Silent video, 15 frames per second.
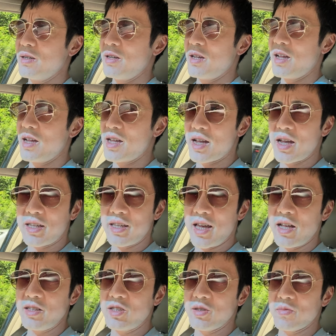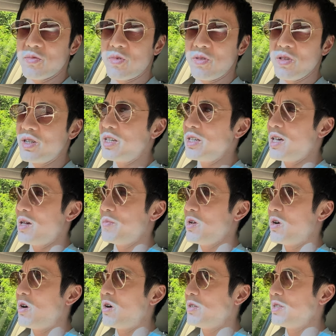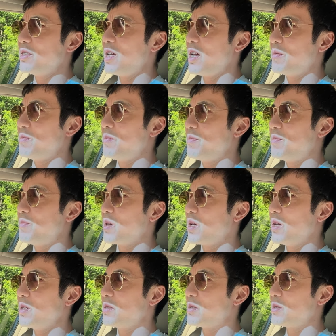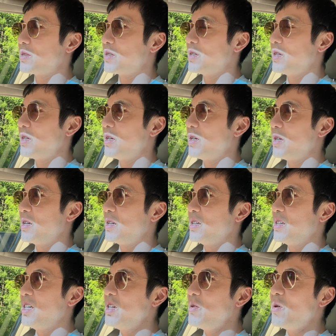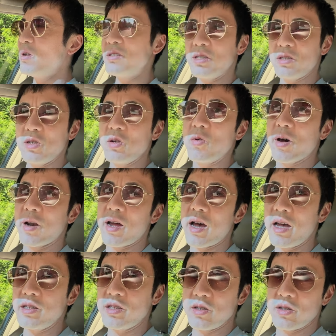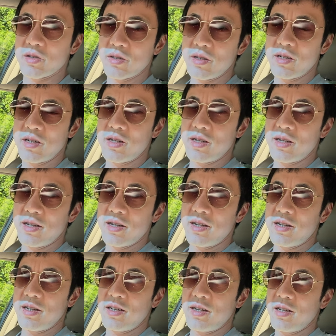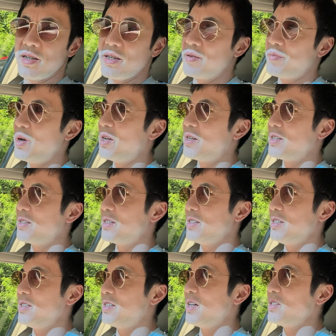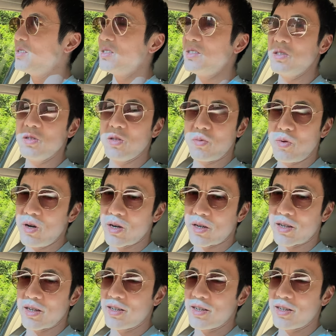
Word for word: I, I catch him looking at me all the time because he wants to do what I do, but he doesn't do the work.